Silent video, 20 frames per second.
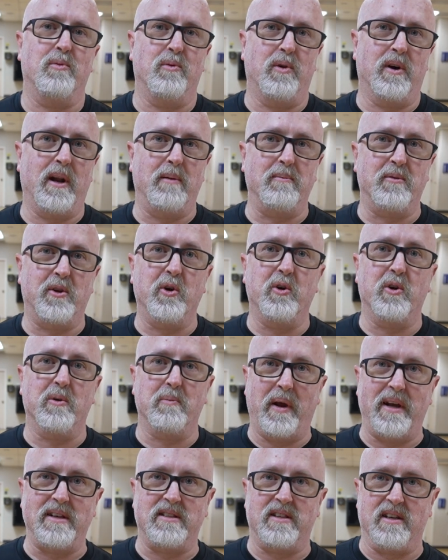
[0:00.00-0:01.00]
what I'm doing
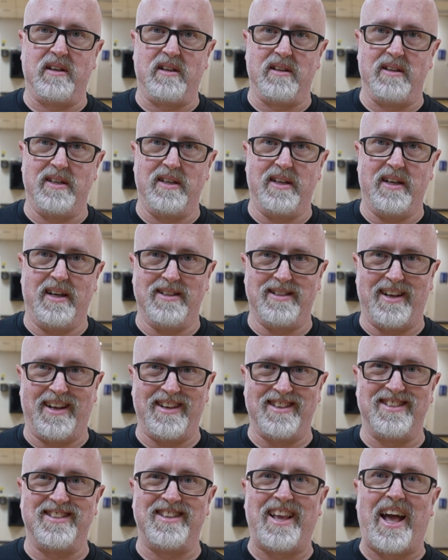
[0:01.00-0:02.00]
basically is a
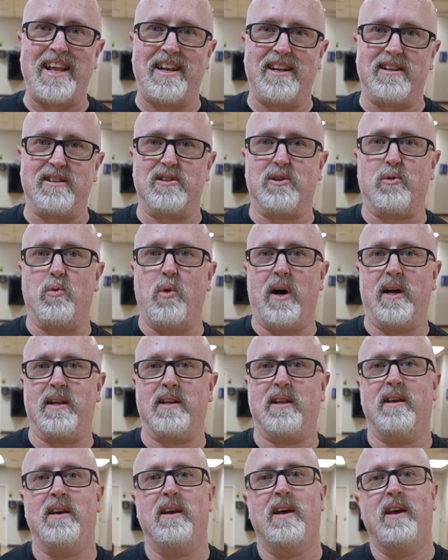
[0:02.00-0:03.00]
static
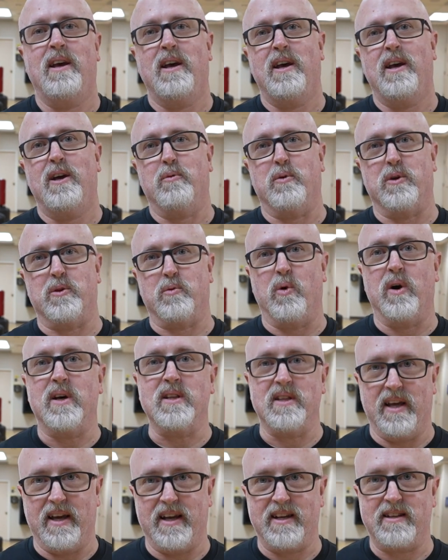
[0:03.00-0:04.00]
squat with
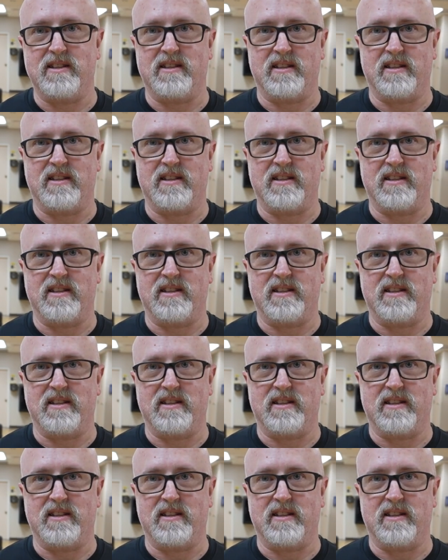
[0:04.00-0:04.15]
one leg.